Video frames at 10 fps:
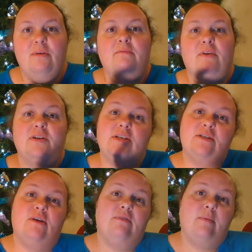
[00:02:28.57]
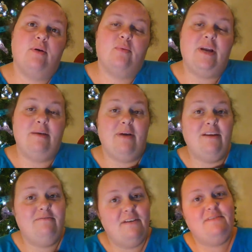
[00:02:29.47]
versus November when he made
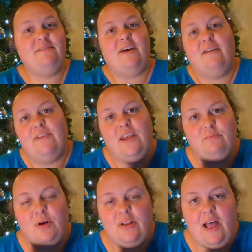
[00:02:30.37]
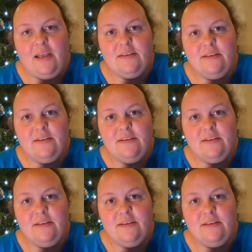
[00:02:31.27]
55 yen per class.